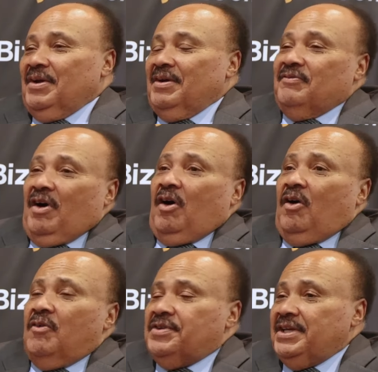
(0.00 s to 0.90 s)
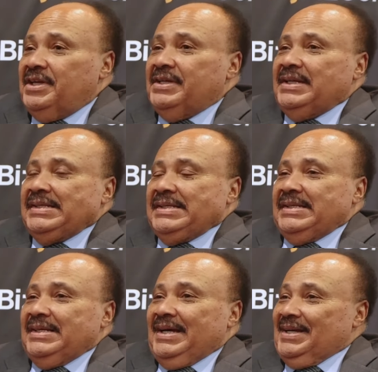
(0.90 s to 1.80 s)
are involved in,
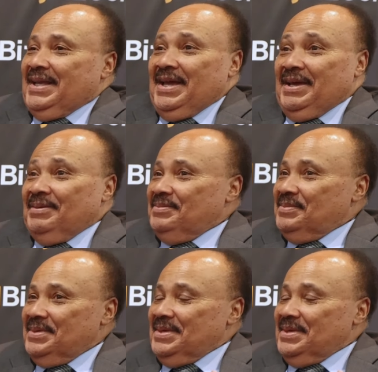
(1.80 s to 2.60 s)
again,